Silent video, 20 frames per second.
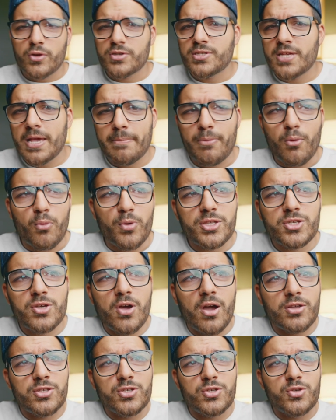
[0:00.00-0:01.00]
example, we
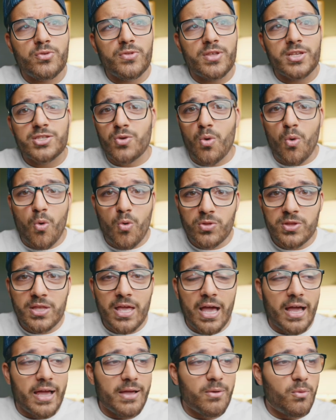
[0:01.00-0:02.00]
talked to this old
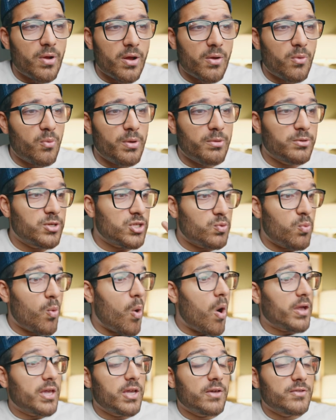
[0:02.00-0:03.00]
guy where we were just
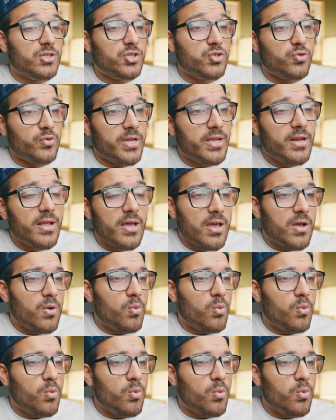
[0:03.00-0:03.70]
walking on the street.